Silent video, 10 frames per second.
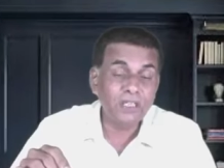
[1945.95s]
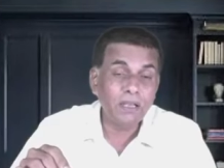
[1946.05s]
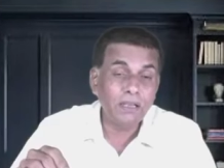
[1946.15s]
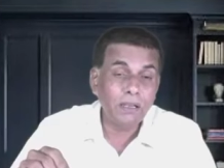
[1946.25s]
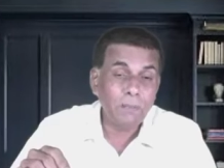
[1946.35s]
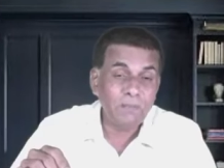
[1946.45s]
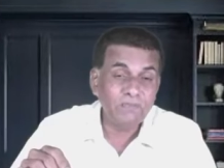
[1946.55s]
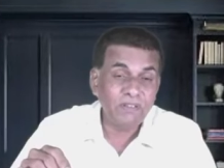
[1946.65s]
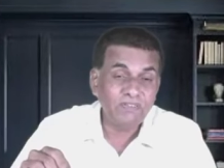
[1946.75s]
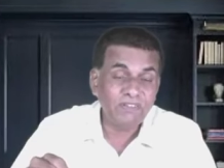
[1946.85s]

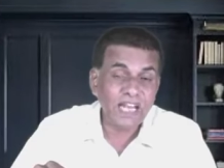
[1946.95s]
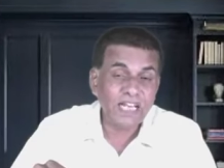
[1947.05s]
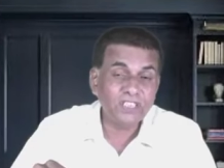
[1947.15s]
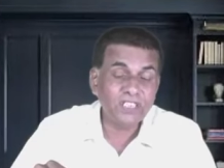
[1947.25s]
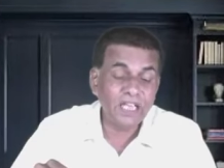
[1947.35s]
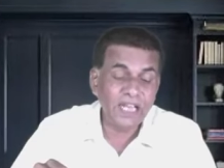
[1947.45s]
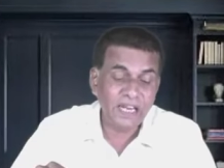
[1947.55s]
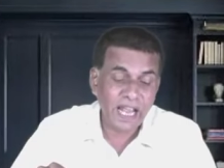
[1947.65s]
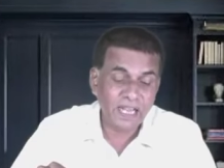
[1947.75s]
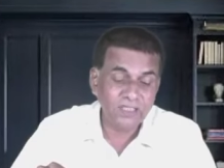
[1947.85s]
Um, the financial
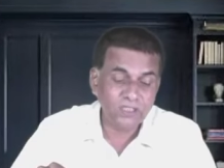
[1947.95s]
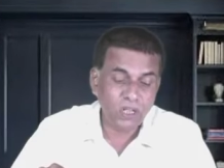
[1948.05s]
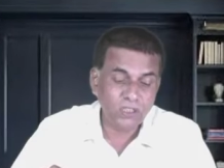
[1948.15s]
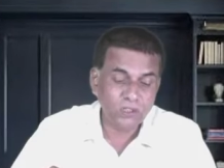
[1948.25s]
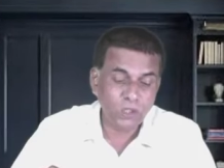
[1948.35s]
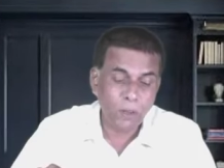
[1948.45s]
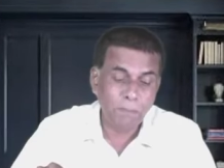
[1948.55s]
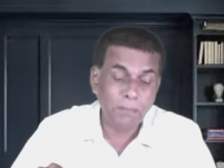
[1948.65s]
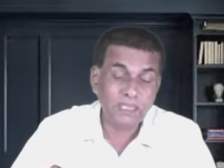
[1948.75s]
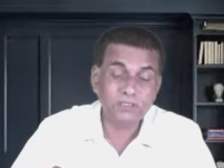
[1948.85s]
area is also
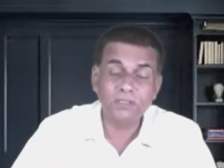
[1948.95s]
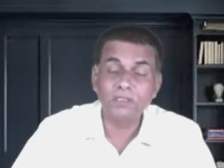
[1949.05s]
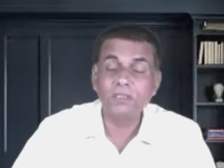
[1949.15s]
blessed.